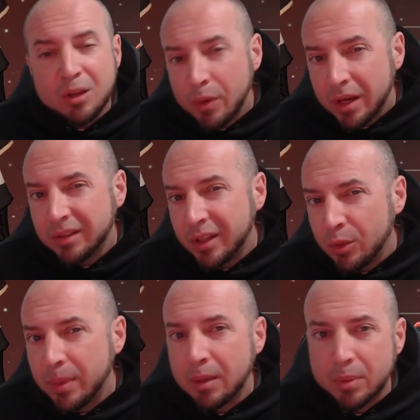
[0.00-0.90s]
And then you want a
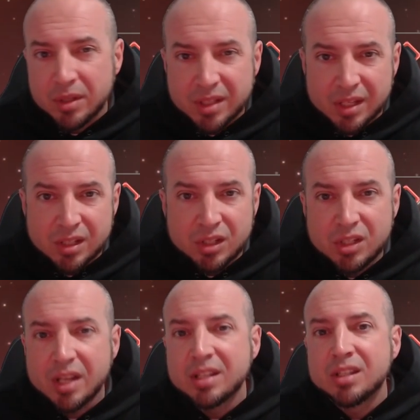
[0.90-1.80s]
little bit of precision
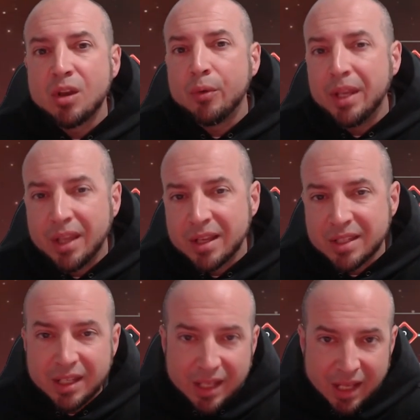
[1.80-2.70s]
just so he
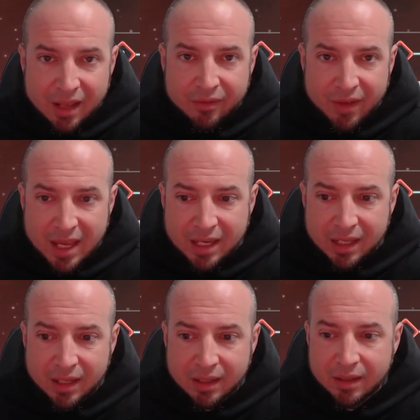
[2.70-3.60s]
doesn't get
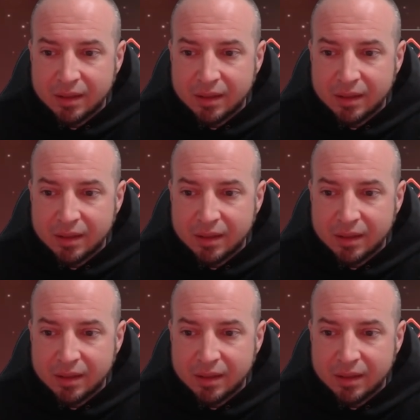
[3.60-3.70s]
evaded.